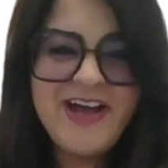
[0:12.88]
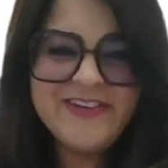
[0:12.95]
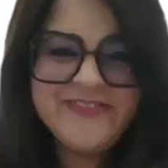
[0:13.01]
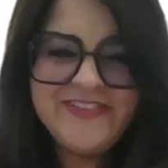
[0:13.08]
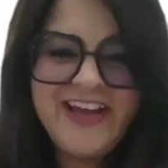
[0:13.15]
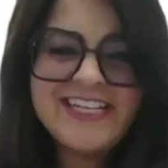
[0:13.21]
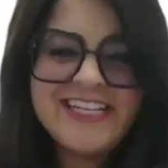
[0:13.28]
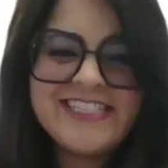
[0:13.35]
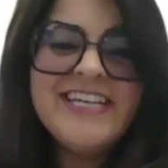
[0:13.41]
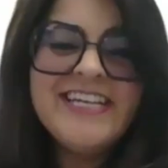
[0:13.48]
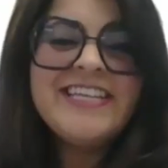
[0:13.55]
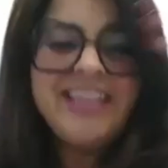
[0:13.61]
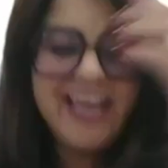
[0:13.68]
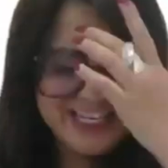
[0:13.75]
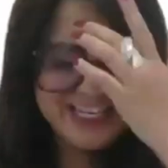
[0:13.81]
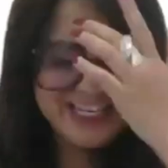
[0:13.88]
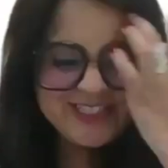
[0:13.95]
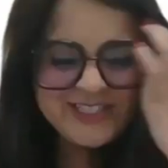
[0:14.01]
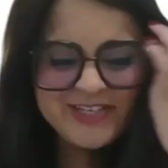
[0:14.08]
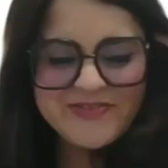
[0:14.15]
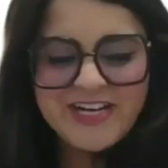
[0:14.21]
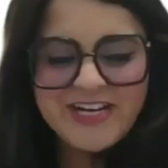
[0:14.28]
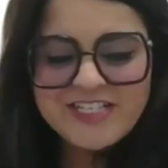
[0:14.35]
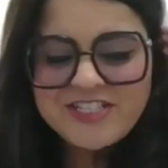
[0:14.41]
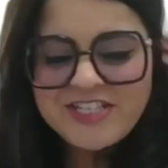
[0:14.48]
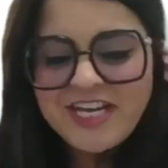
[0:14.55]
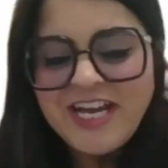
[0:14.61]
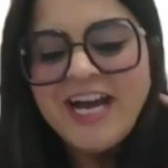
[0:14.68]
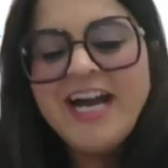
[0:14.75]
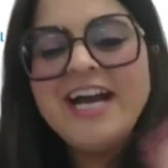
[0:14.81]
Perfect. Thank you so much.
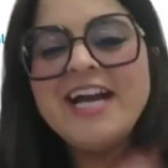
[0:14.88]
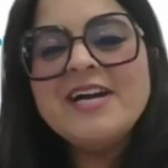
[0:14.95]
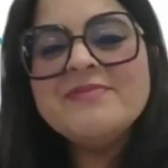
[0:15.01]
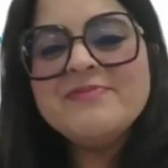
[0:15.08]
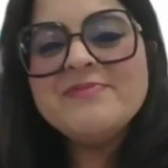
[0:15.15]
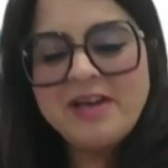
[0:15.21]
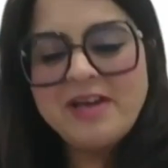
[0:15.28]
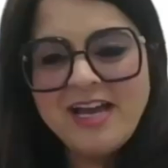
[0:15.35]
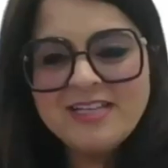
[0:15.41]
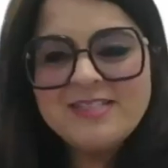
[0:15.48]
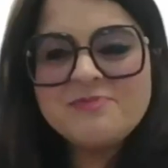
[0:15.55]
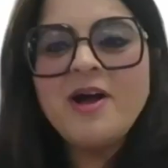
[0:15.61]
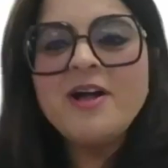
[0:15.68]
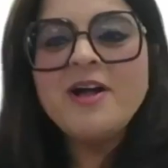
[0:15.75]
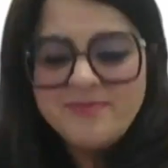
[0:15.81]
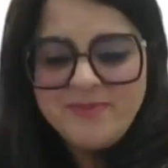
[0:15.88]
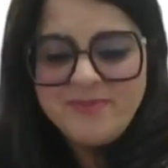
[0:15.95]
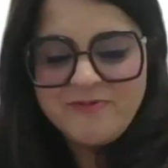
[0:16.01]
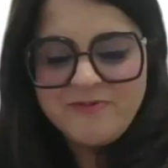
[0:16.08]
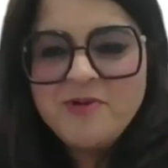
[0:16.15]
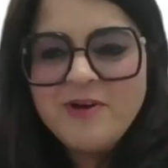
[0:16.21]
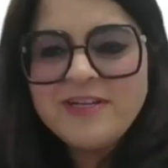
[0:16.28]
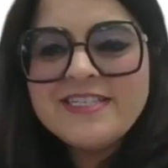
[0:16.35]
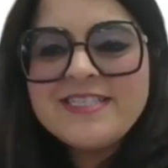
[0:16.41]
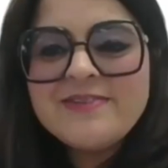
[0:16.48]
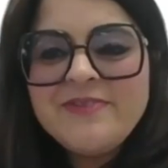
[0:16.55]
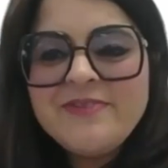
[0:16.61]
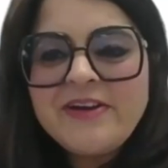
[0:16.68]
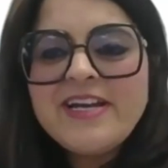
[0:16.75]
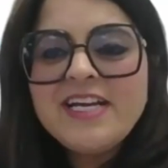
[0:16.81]
And welcome, everyone. It's
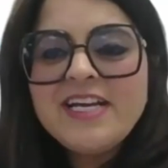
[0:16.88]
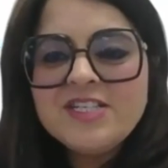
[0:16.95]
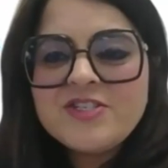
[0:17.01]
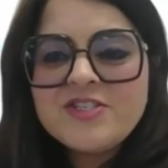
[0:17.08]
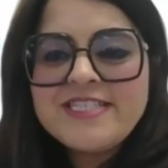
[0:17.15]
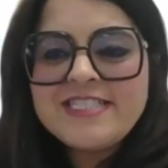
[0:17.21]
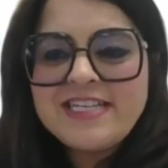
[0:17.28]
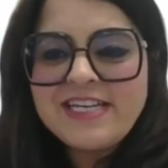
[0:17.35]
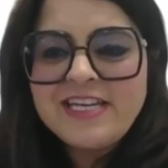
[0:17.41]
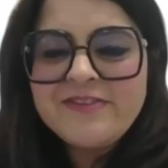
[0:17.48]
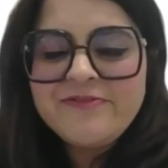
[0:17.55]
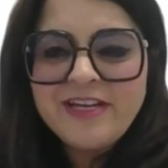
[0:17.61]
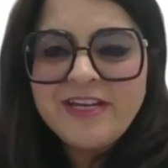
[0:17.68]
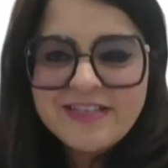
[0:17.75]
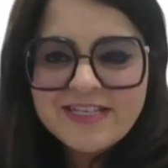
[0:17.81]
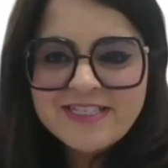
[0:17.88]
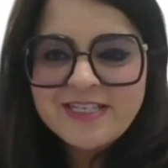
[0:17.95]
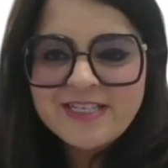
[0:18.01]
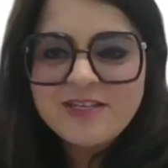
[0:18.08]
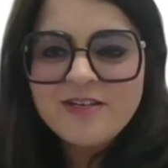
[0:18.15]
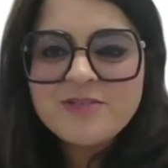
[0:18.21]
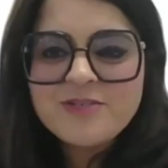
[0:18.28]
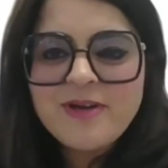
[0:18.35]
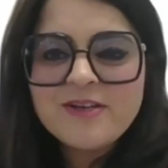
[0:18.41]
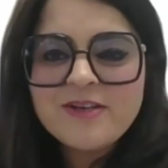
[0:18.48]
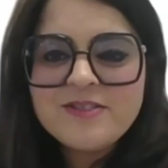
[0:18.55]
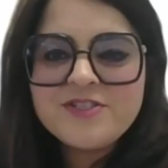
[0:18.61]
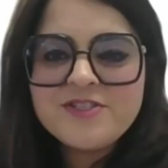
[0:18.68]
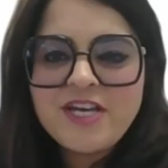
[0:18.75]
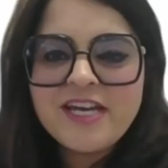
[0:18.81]
a very interesting evening. There's a huge
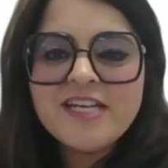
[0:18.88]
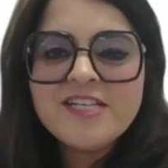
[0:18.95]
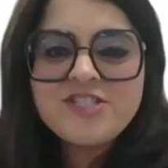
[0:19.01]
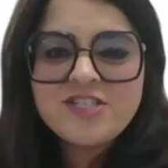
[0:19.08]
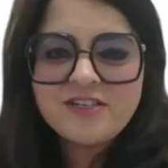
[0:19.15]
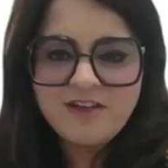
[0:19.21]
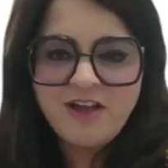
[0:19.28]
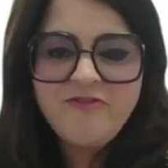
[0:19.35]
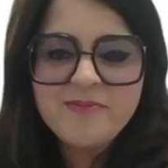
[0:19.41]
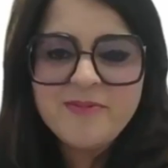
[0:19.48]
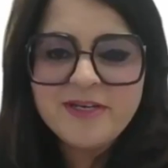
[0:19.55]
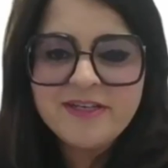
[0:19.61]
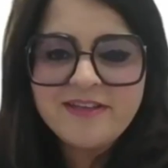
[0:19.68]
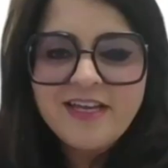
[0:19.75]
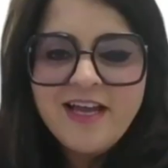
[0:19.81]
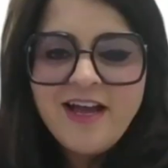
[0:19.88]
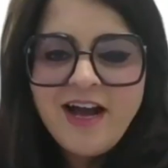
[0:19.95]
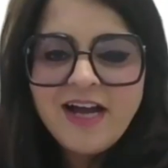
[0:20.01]
amount of change in government.